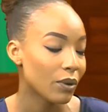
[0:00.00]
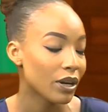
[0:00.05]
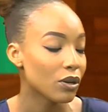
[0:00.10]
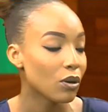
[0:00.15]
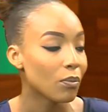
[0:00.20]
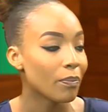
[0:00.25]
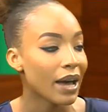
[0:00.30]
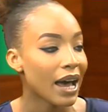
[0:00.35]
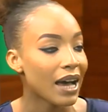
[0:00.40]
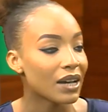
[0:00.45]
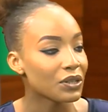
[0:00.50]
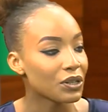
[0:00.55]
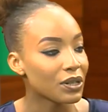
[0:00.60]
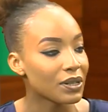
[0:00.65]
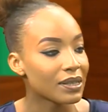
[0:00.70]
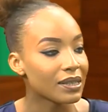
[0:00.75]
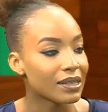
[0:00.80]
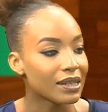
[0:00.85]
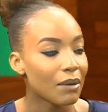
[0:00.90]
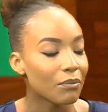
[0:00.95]
where your
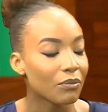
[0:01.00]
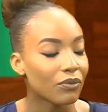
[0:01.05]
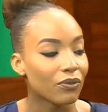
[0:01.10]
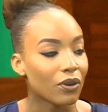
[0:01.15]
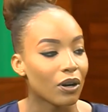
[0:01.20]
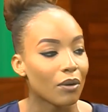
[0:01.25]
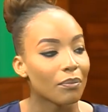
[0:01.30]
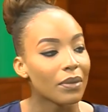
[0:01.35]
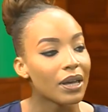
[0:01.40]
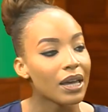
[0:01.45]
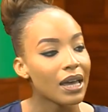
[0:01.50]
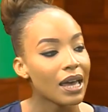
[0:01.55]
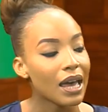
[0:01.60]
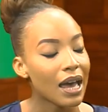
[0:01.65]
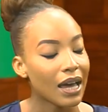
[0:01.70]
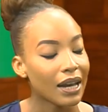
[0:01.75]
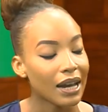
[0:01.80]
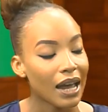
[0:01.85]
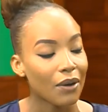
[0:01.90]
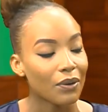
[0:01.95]
passion stemmed from,
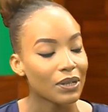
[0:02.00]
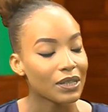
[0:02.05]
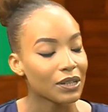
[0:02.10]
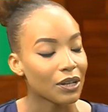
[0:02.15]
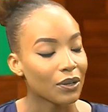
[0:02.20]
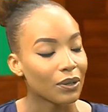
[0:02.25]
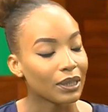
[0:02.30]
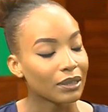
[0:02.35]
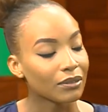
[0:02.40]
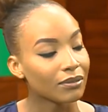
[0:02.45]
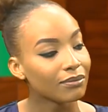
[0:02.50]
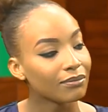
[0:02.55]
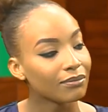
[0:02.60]
and how it's going.